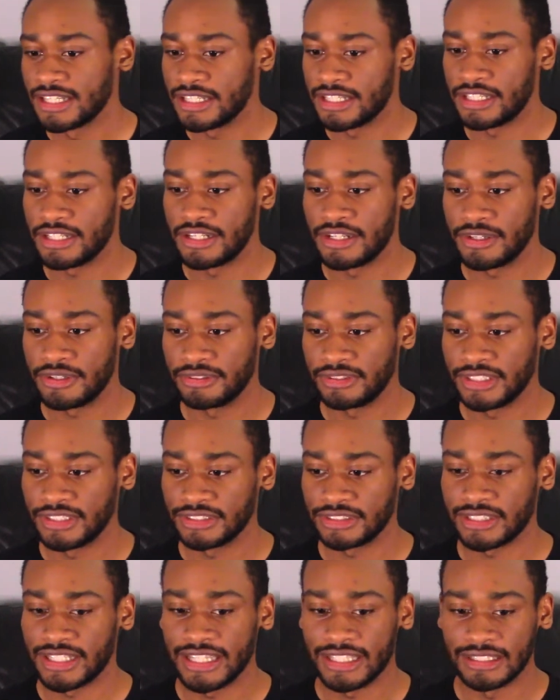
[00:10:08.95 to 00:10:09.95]

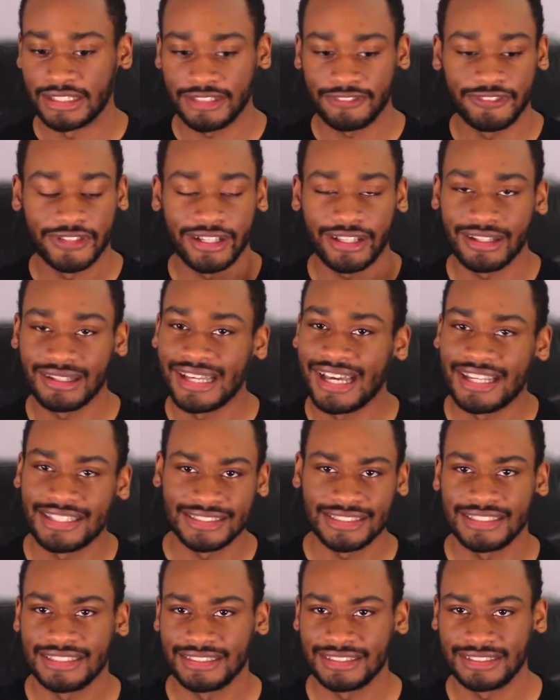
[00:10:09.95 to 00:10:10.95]
There's like different
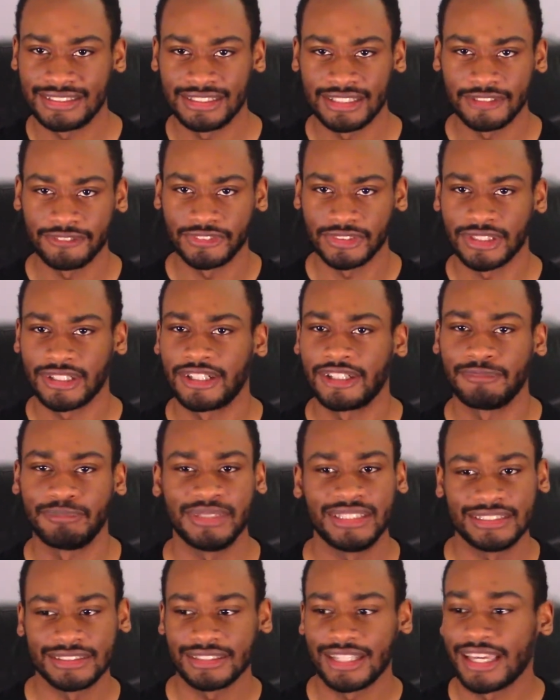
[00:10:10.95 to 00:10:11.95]
classes of
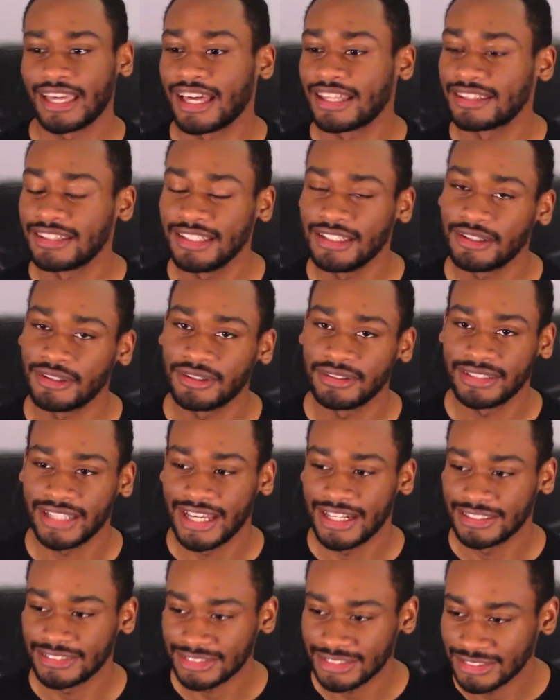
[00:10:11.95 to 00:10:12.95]
zombies. Like, I think all
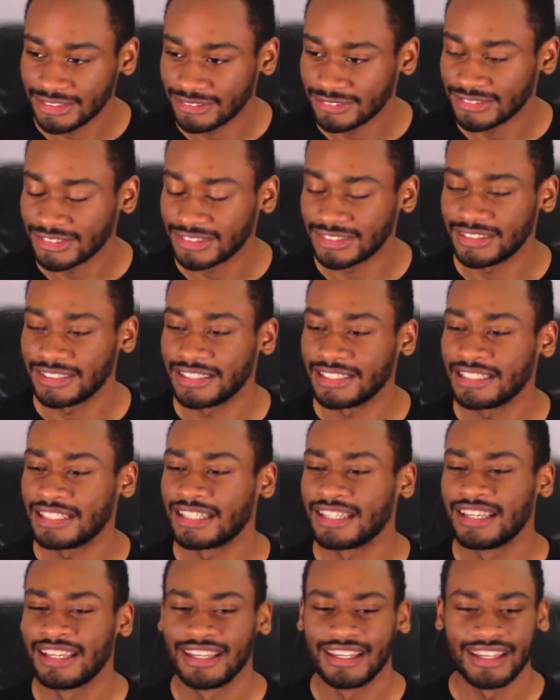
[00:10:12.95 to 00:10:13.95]
that is interesting,
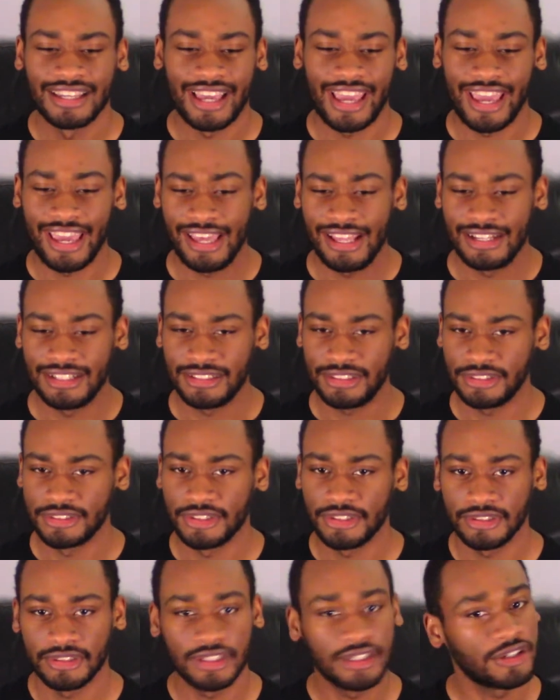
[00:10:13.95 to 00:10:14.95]
and
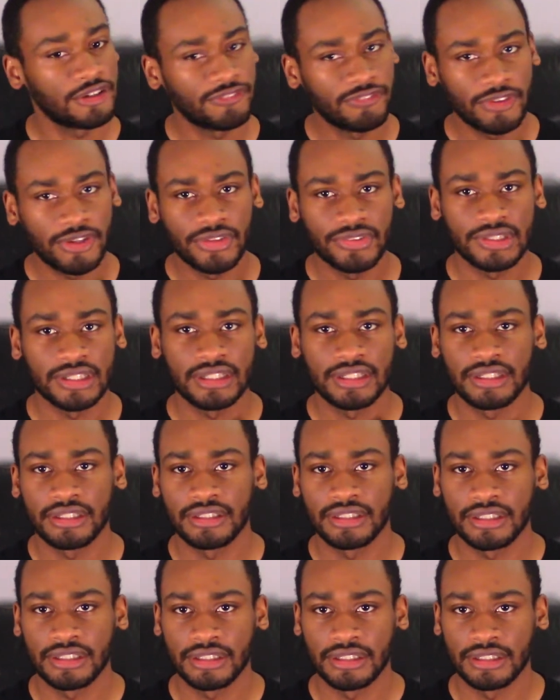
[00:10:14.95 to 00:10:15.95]
the overall
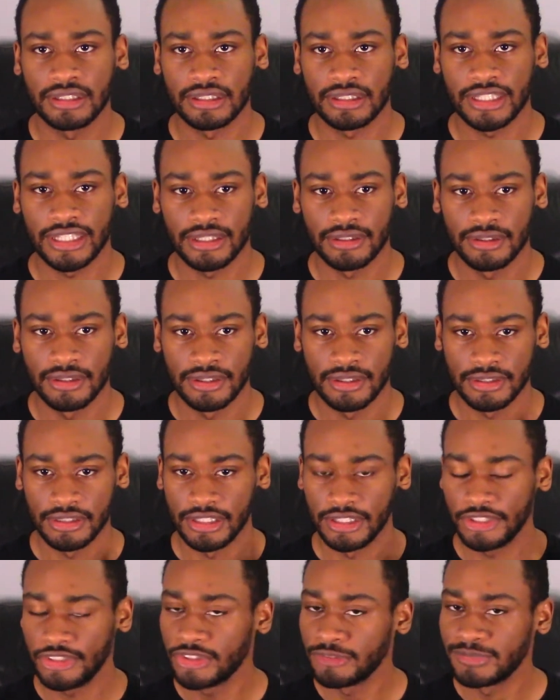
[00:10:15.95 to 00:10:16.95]
the
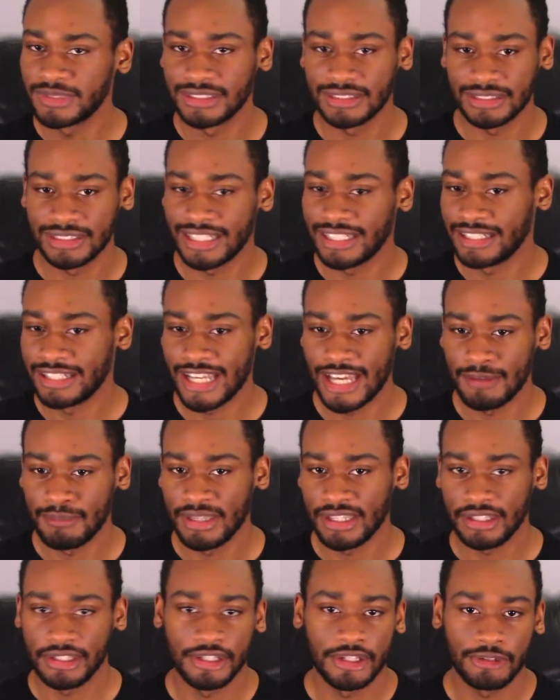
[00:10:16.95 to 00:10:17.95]
human
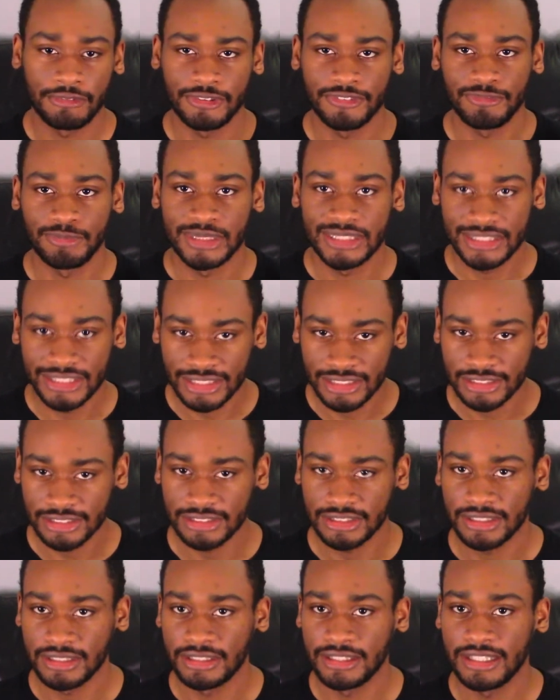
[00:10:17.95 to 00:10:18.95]
dynamic, with
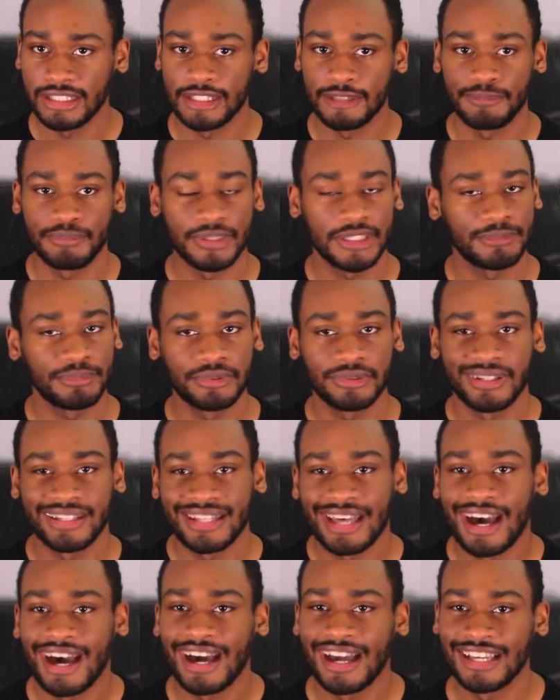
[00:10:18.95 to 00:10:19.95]
Batista and the people in the
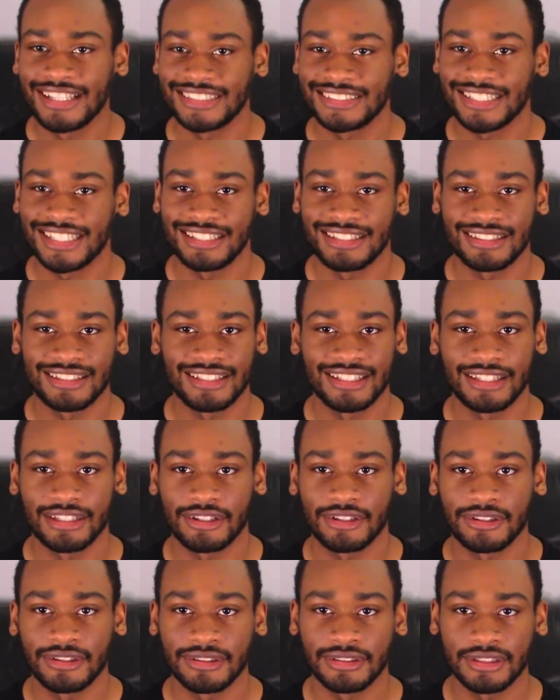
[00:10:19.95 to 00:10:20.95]
heist. I think
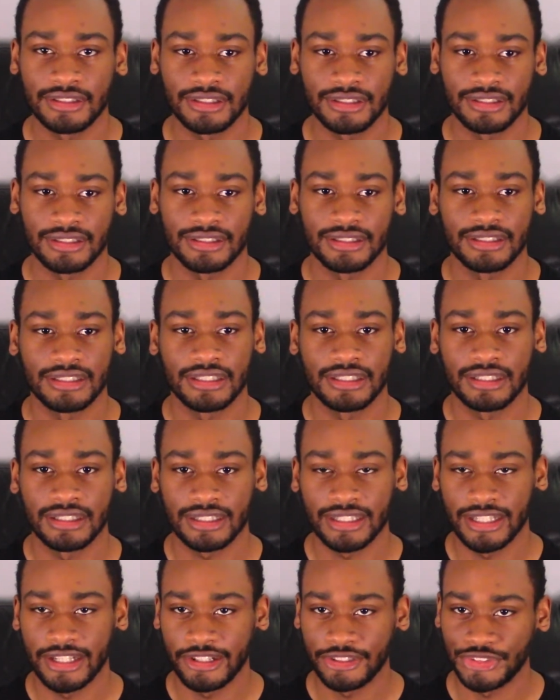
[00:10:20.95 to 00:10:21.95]
all the
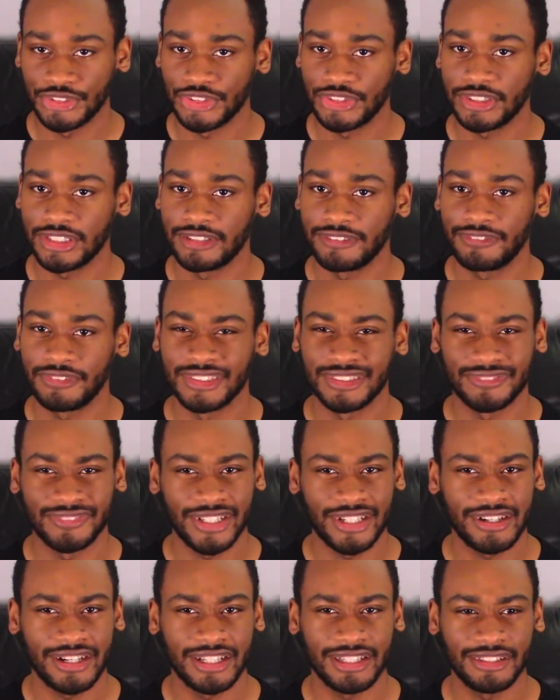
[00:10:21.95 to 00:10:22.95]
character stuff is
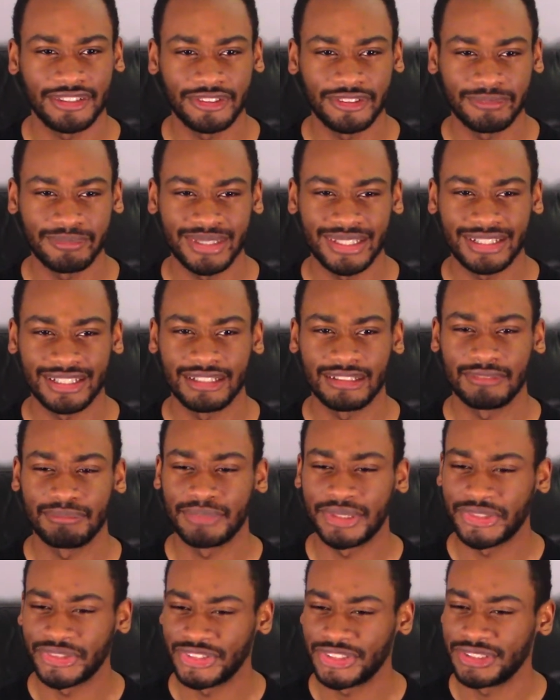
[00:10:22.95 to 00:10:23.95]
very human and
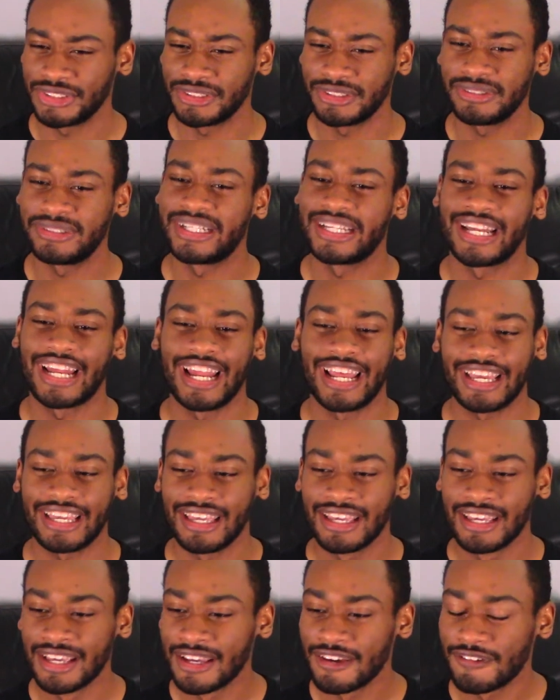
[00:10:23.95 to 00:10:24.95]
emotional, and I
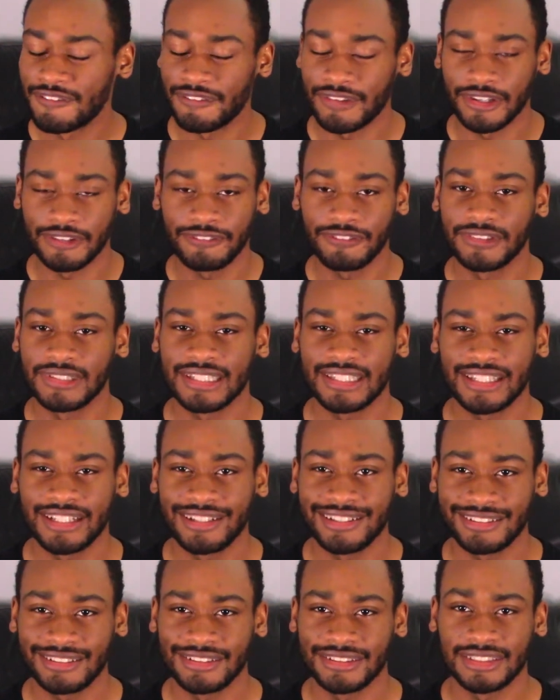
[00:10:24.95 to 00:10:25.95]
felt for the
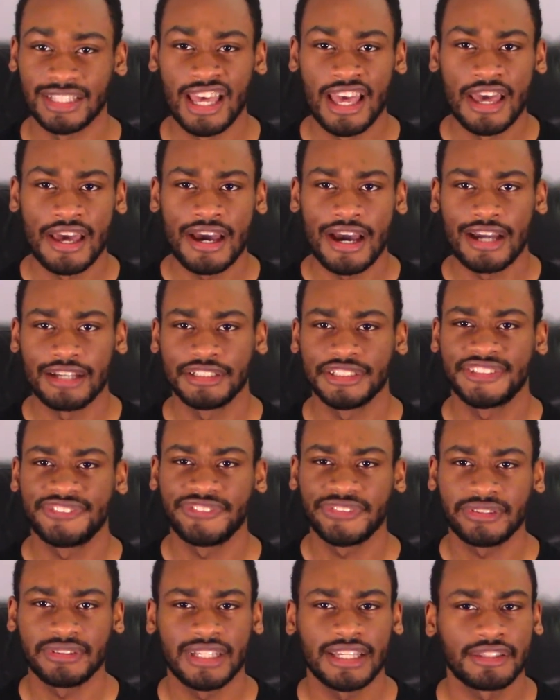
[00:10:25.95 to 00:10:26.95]
characters. I just
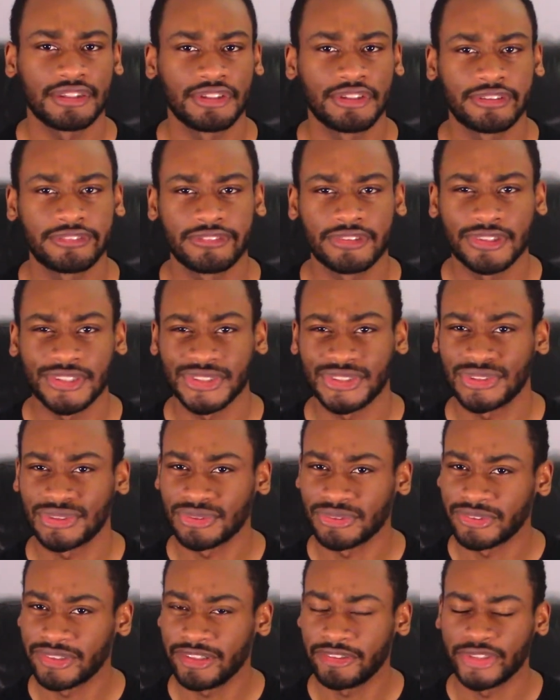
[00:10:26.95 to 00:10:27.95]
feel like the overall
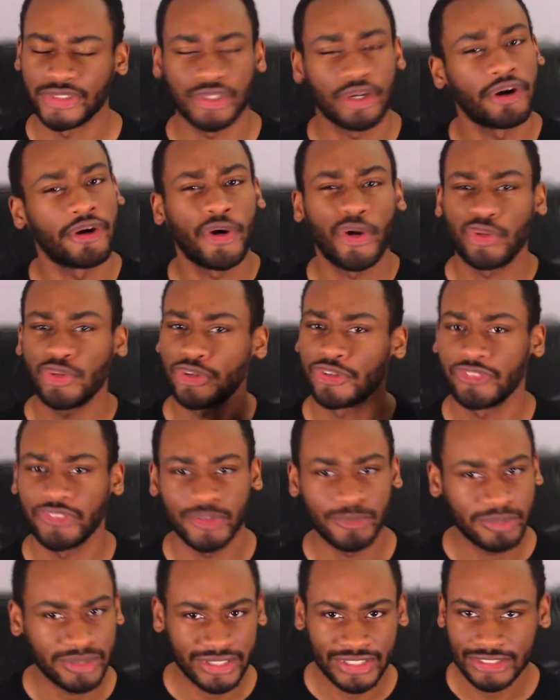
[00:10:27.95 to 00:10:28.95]
story was all over
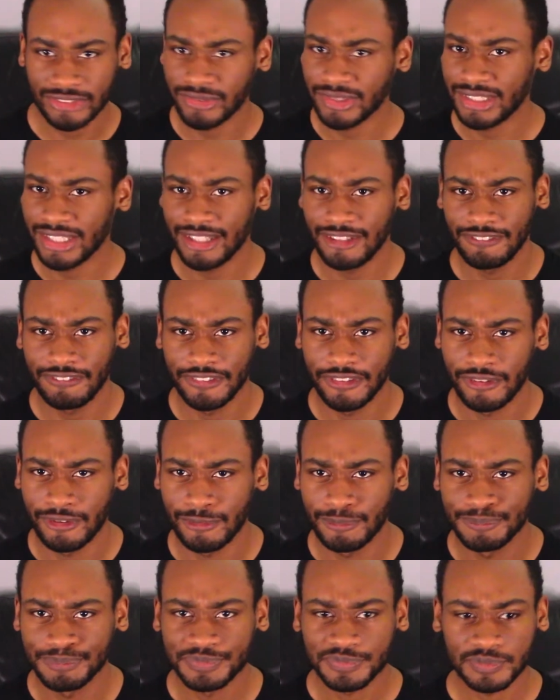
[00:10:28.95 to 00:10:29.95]
the place with that
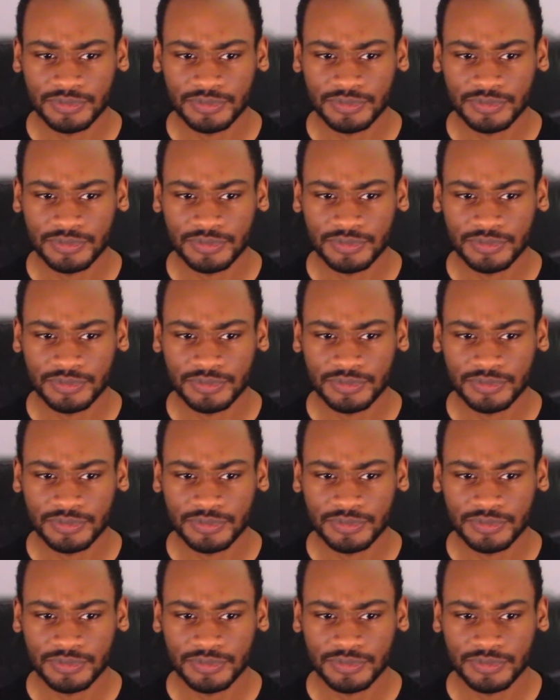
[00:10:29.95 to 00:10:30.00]
film.